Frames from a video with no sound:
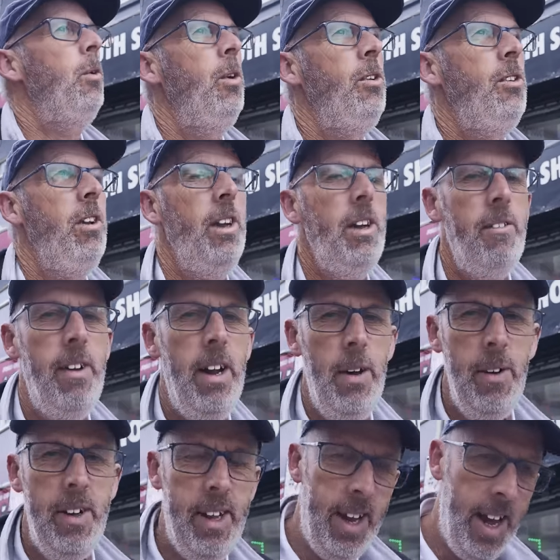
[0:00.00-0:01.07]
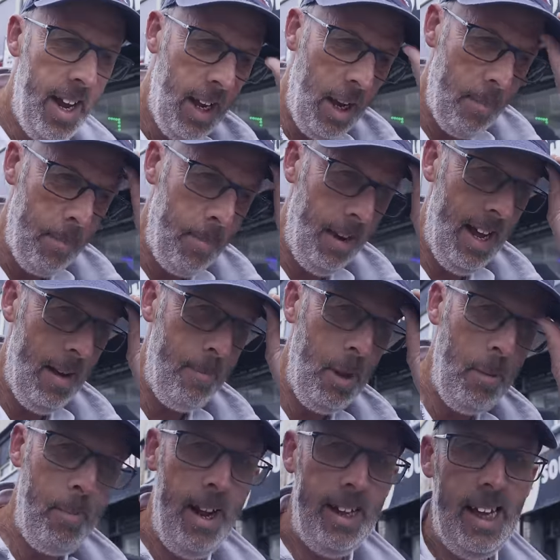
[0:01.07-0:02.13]
Waterloo Road in
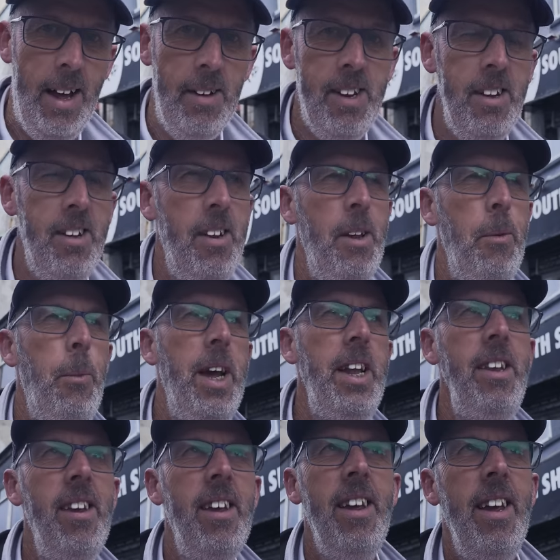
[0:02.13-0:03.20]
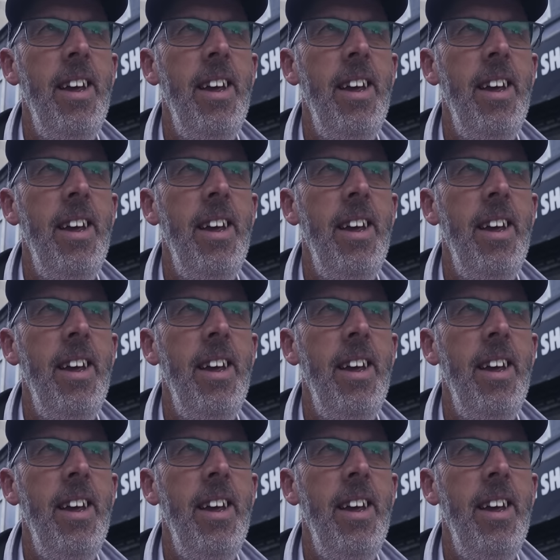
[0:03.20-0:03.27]
Blackpool, back out into the wind.